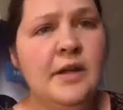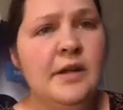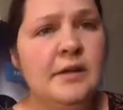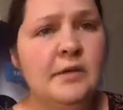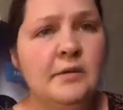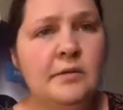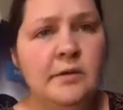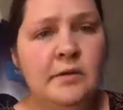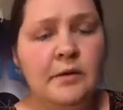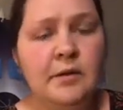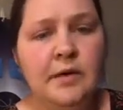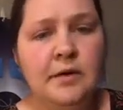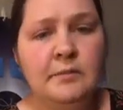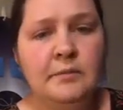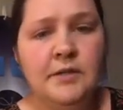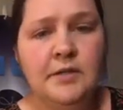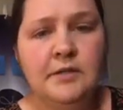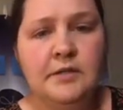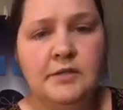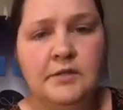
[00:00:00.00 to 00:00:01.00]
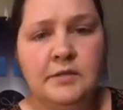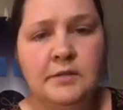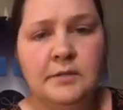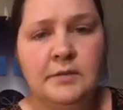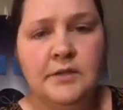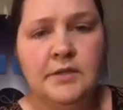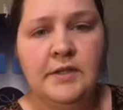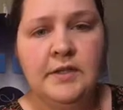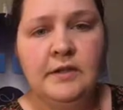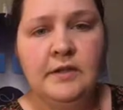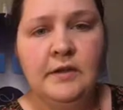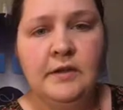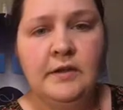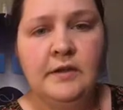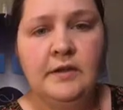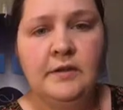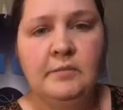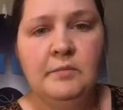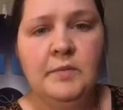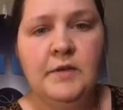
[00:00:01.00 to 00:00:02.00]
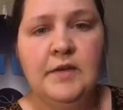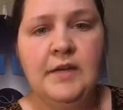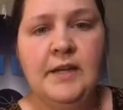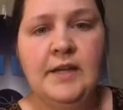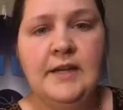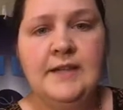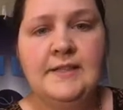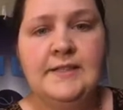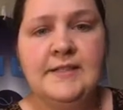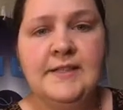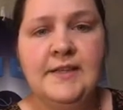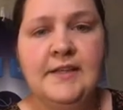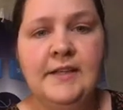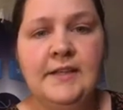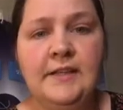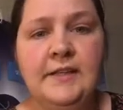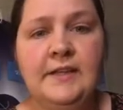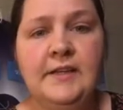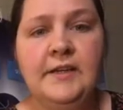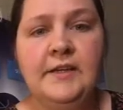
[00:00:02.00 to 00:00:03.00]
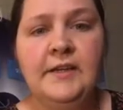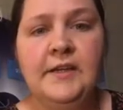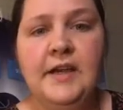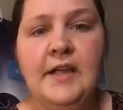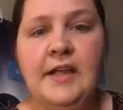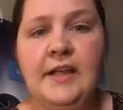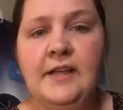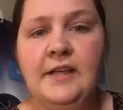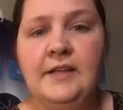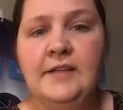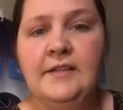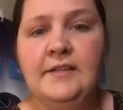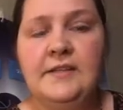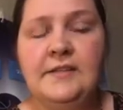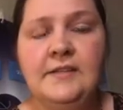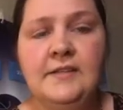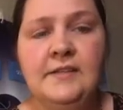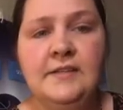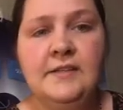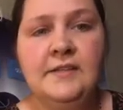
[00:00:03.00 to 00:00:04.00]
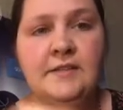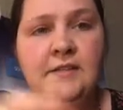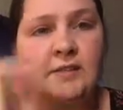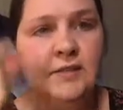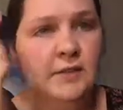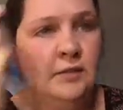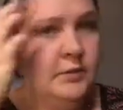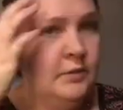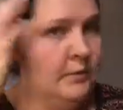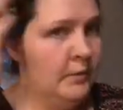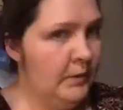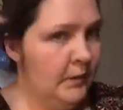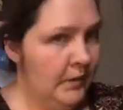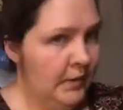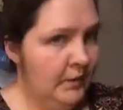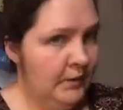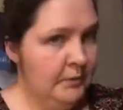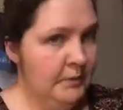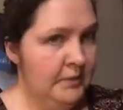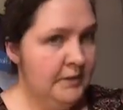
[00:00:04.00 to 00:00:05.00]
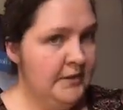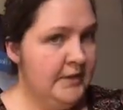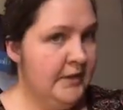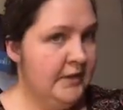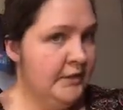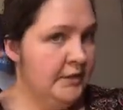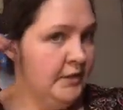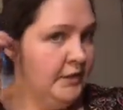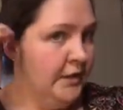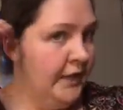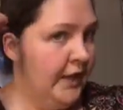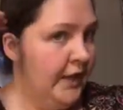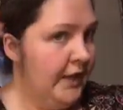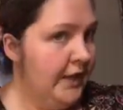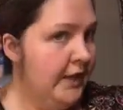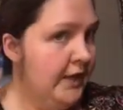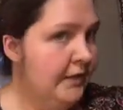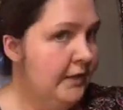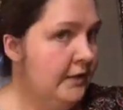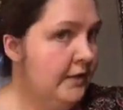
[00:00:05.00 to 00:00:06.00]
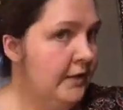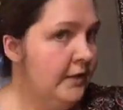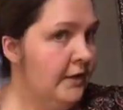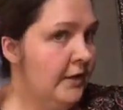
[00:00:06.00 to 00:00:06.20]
I'm not sure what they call it, but it has that clear end to protect your head,